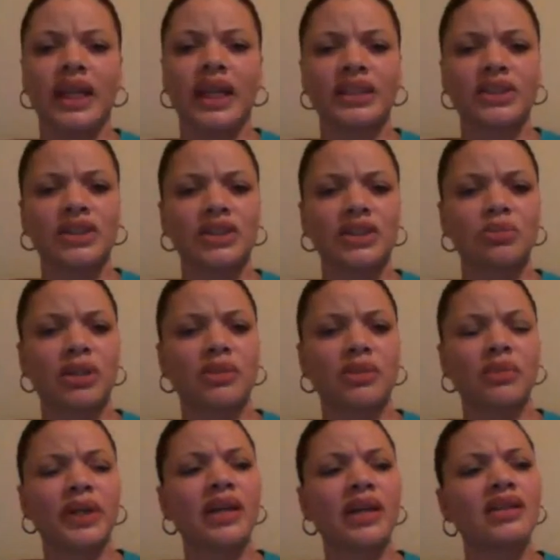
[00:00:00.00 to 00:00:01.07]
That's true.
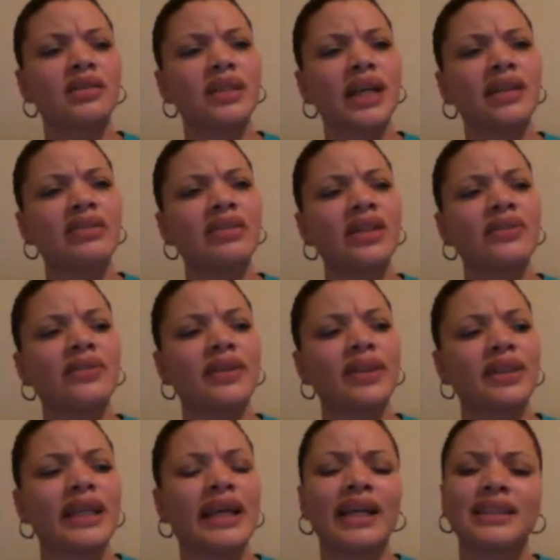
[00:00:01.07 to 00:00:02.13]
Well, I don't know.
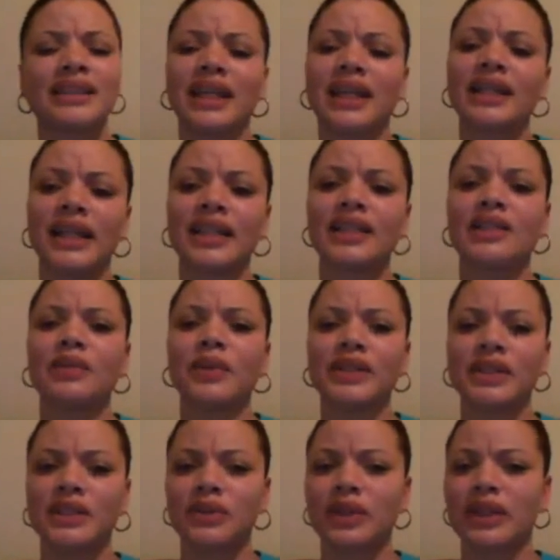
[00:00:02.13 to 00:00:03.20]
Yeah, because King's Landing
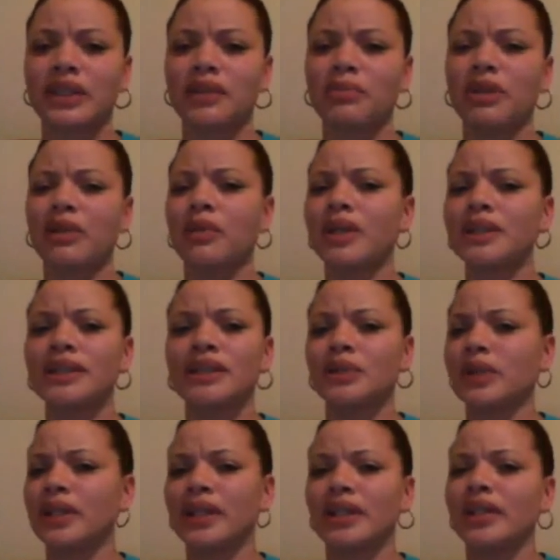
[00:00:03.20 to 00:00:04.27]
was doing good, but it wasn't
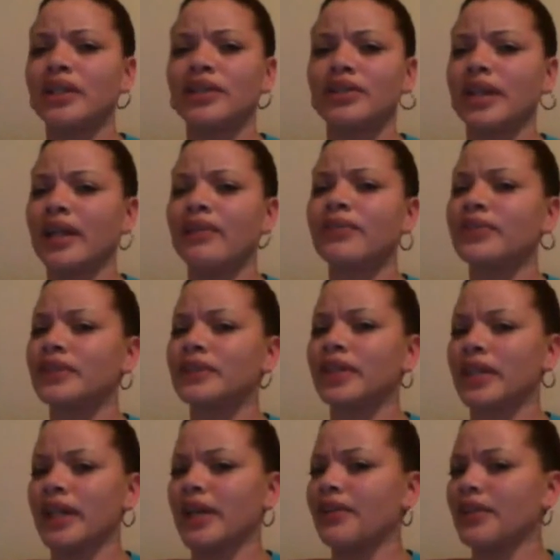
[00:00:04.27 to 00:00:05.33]
doing good under every
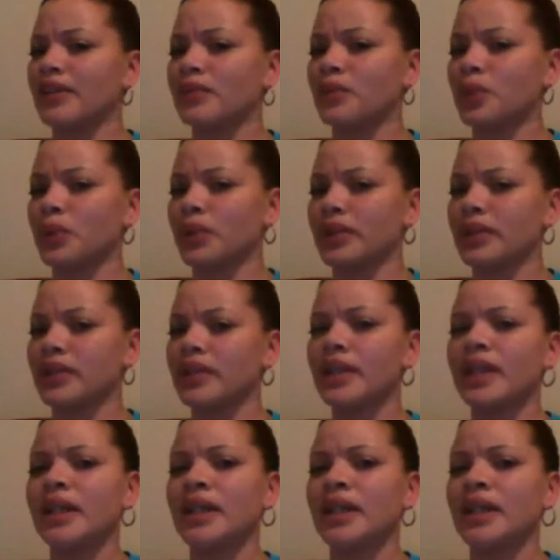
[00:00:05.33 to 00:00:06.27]
Targaryen ruler.